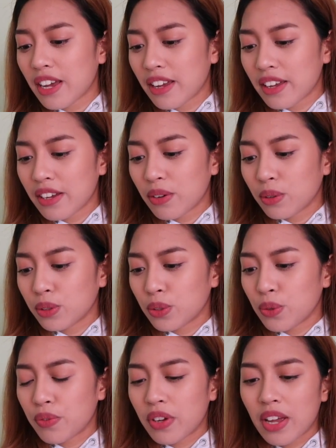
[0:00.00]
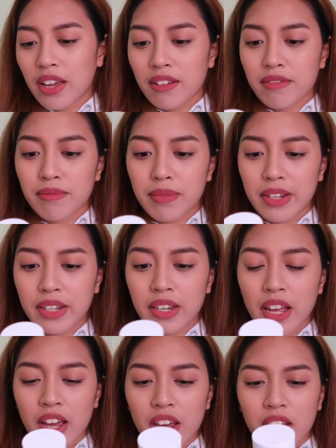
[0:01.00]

I also have been